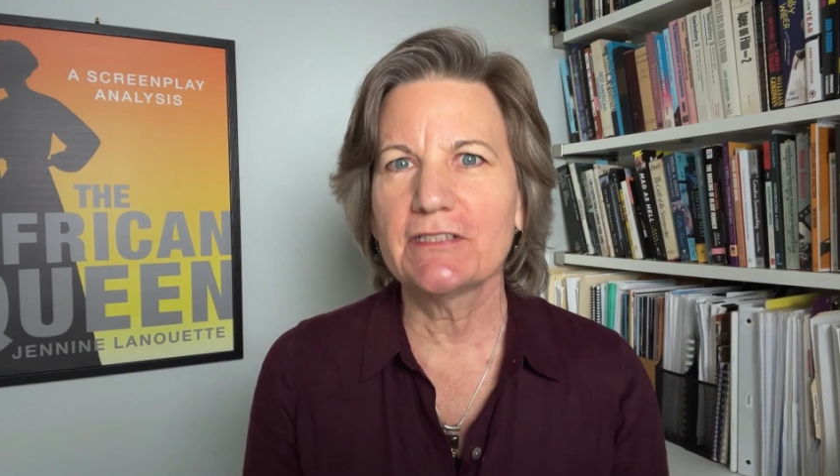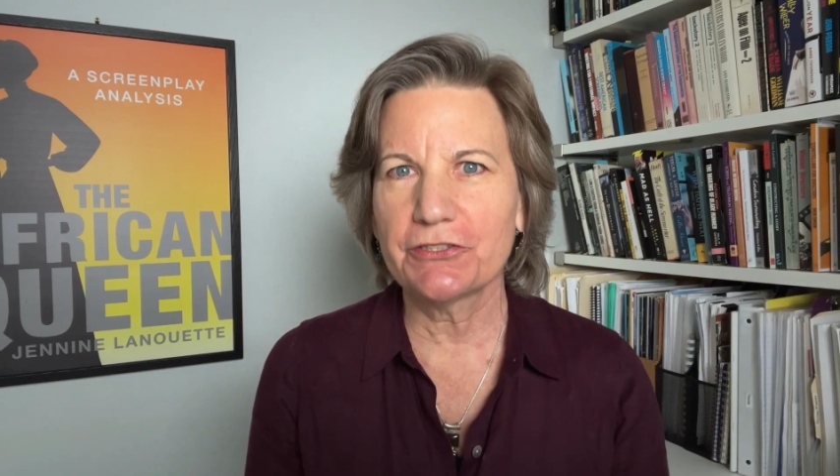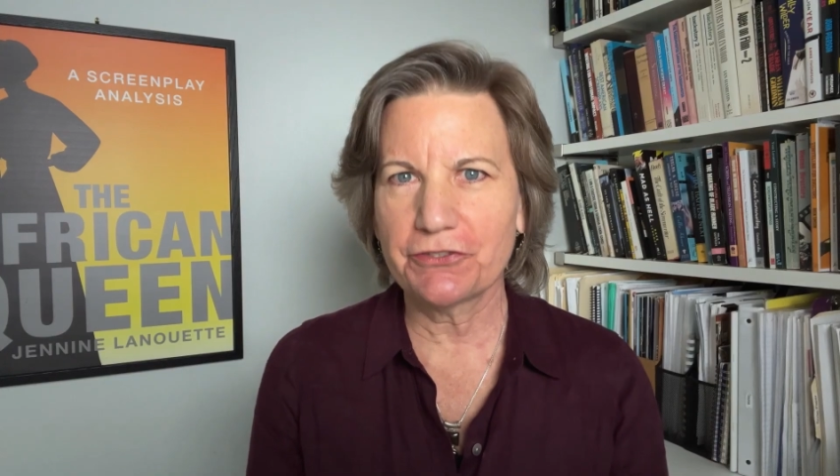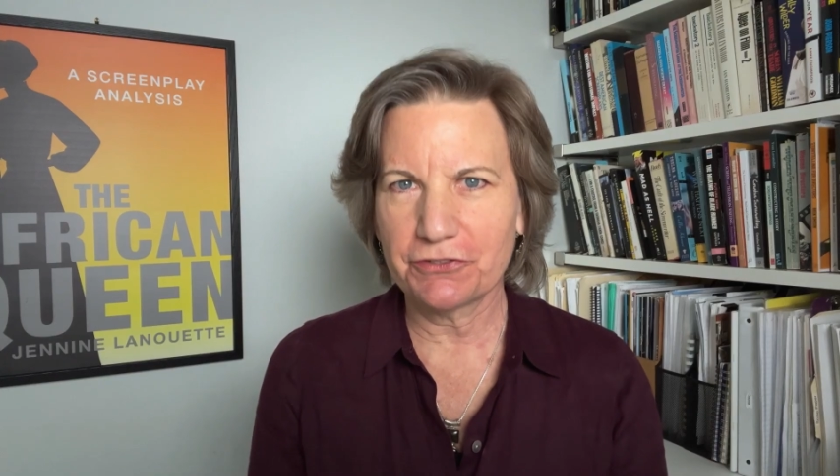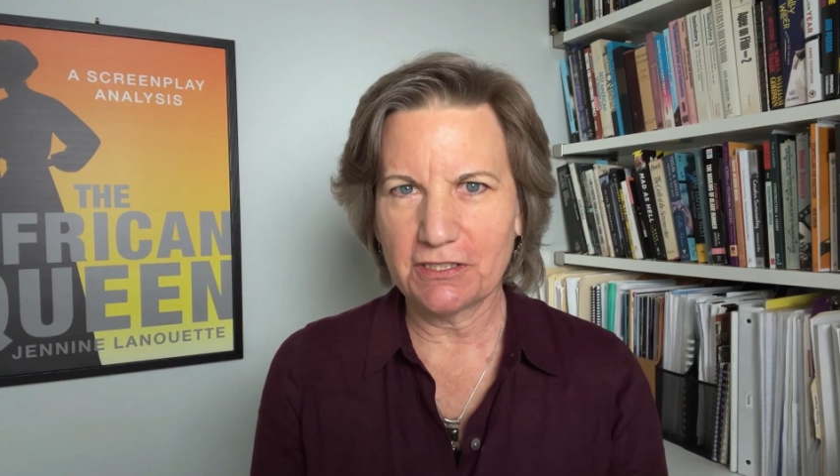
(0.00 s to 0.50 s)

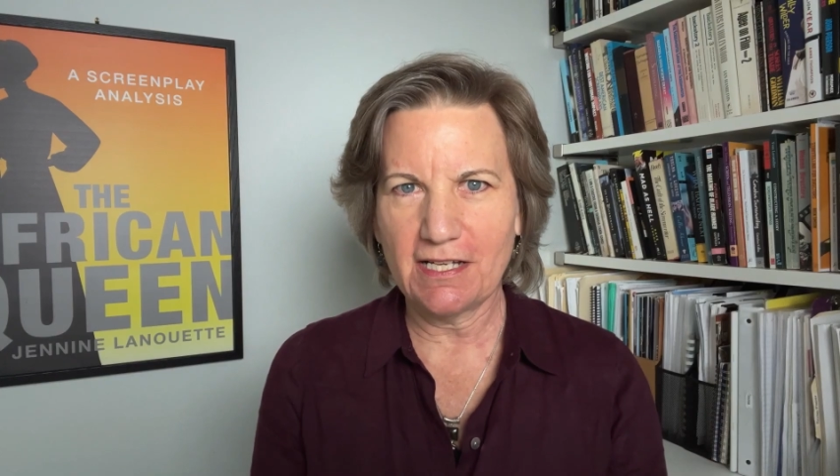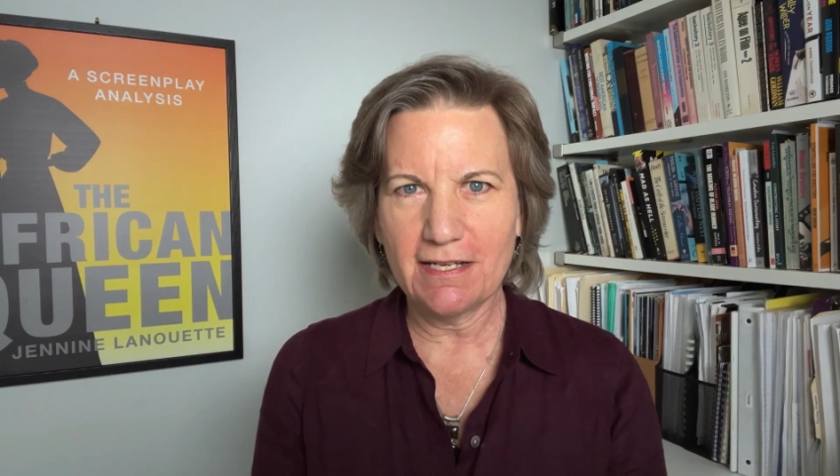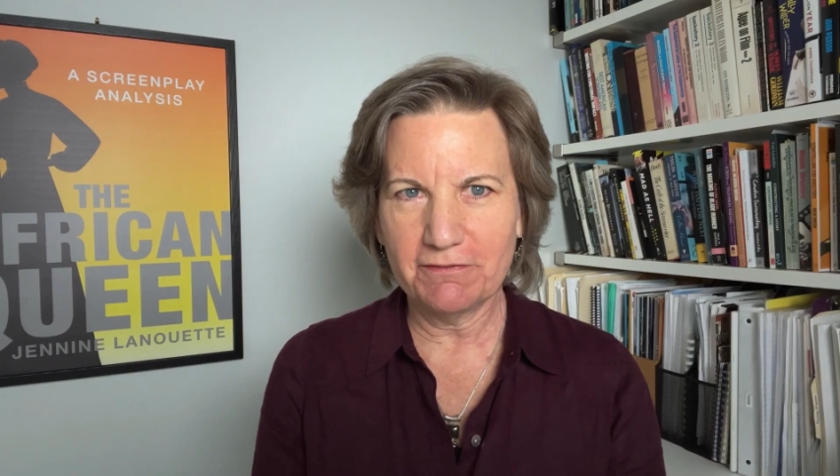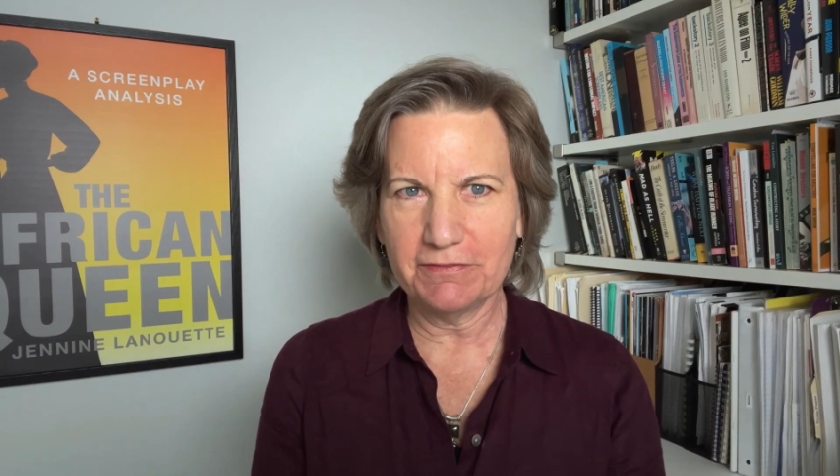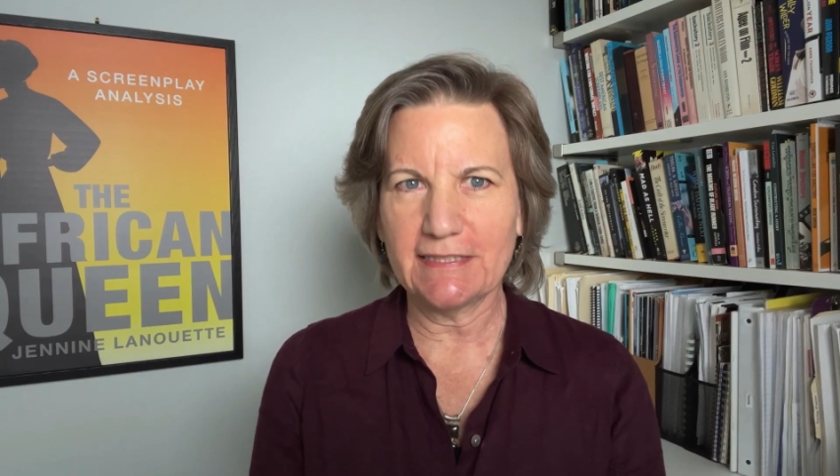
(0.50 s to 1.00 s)
internal
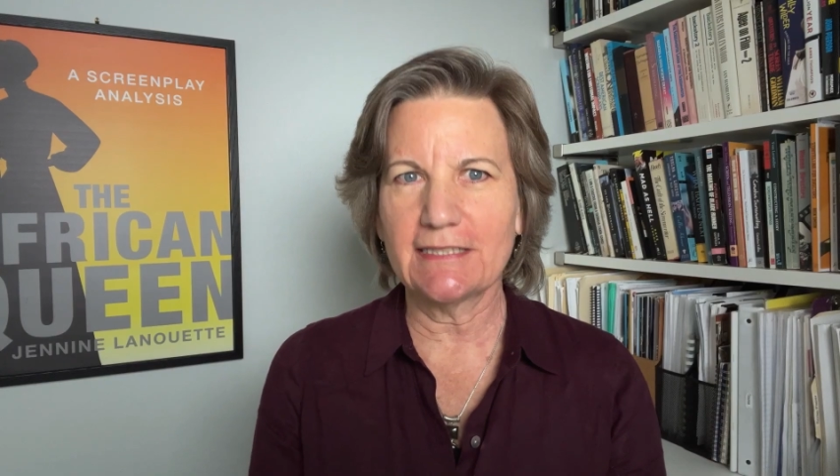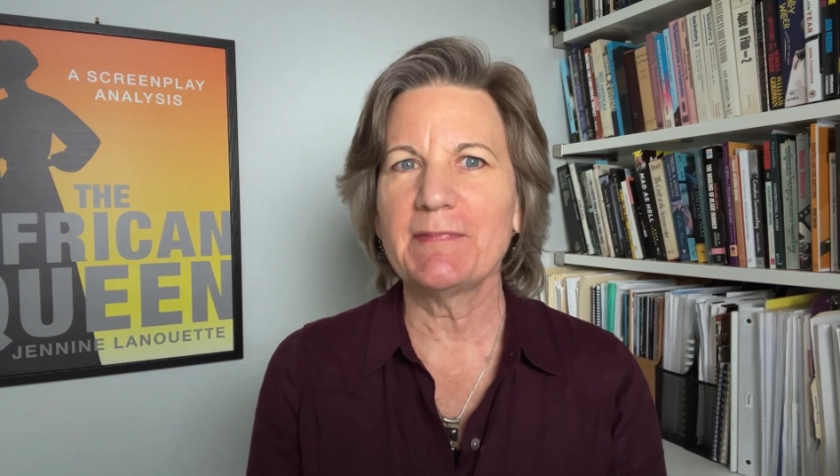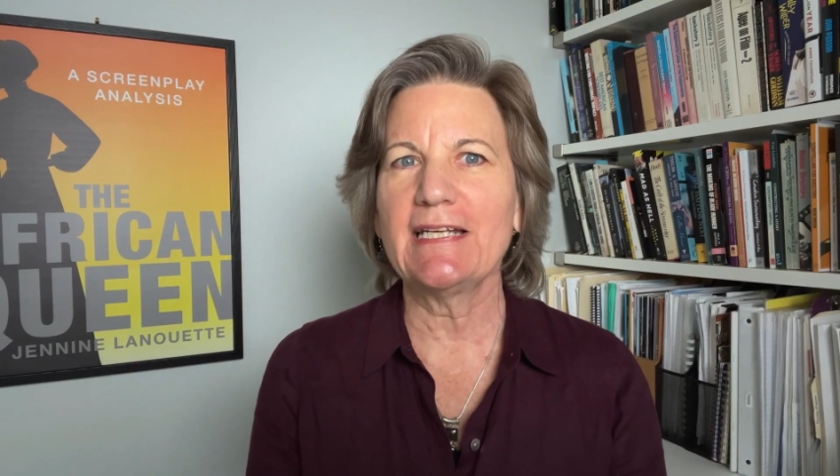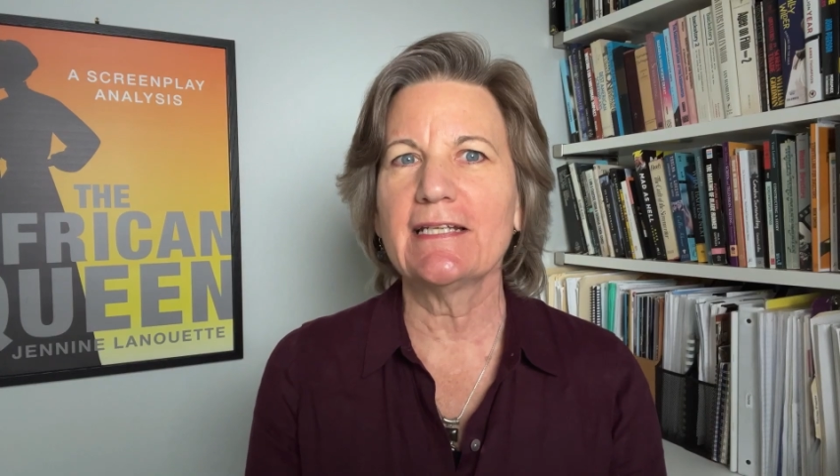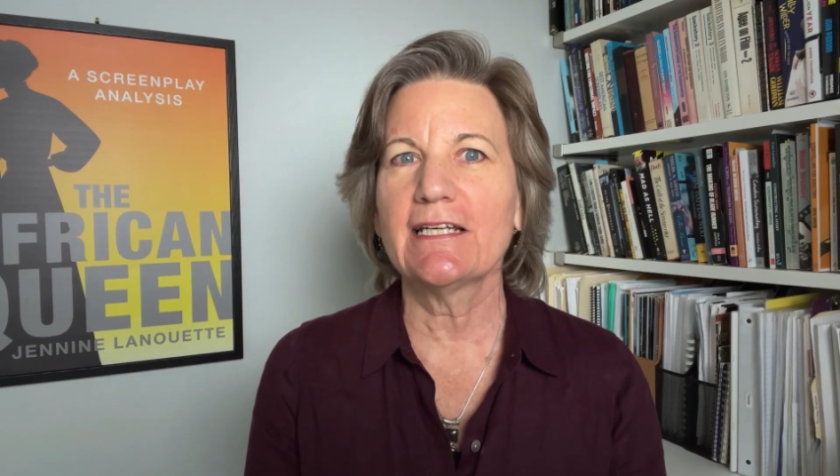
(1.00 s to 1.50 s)
conflict in the
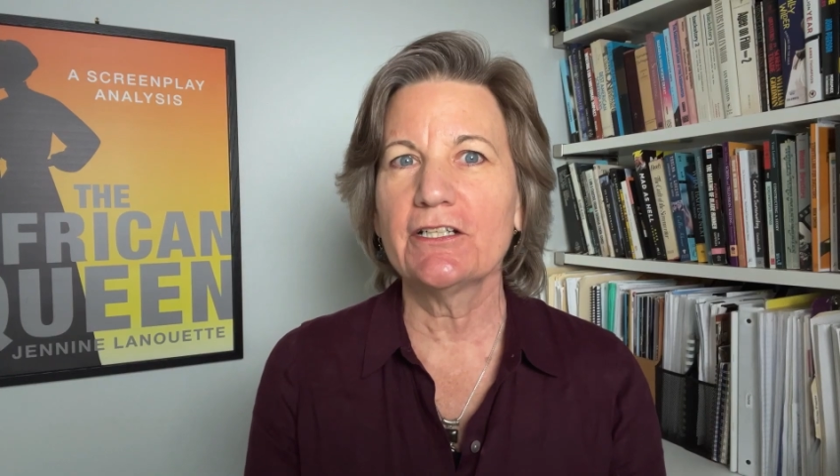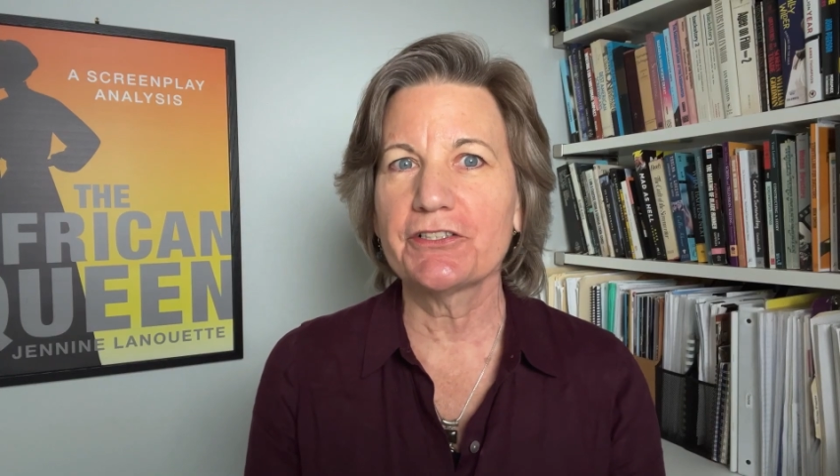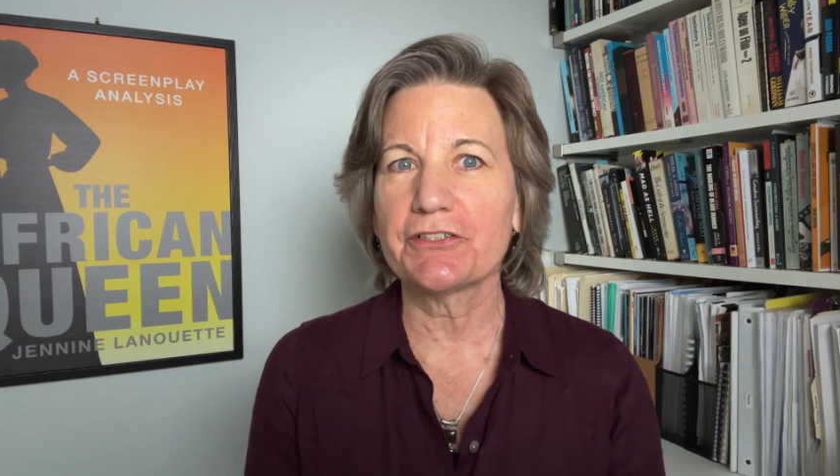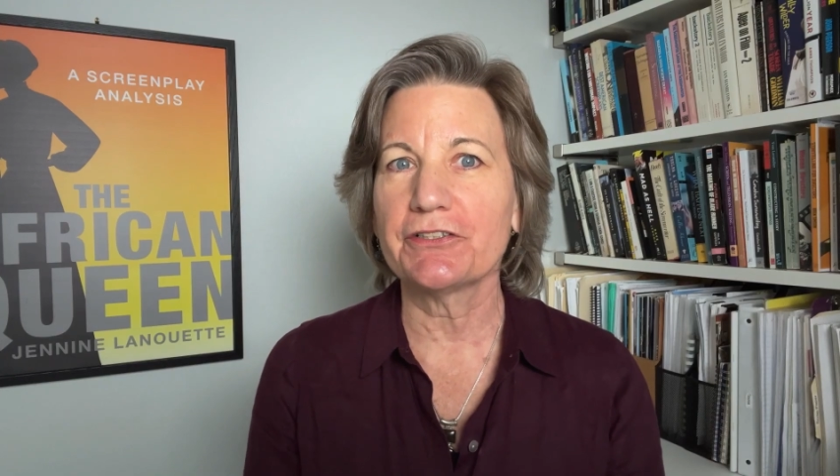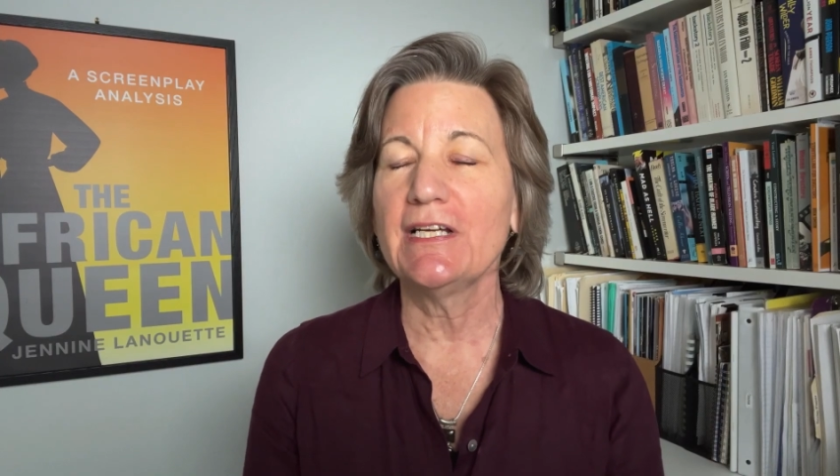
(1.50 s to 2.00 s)
main
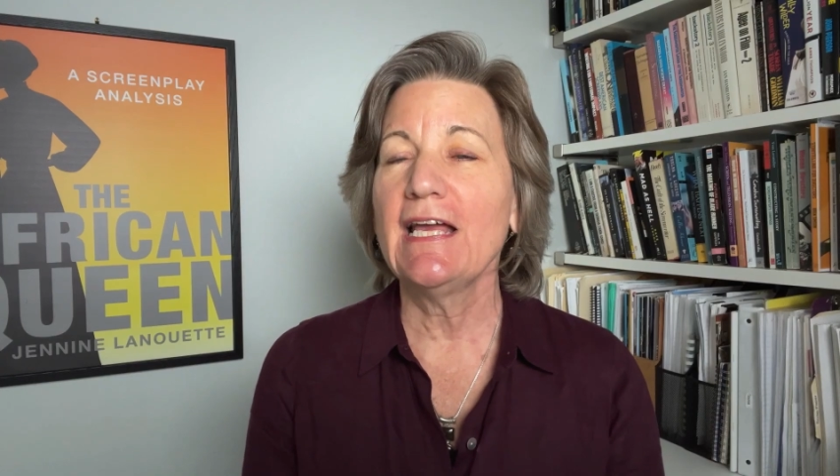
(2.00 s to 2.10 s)
character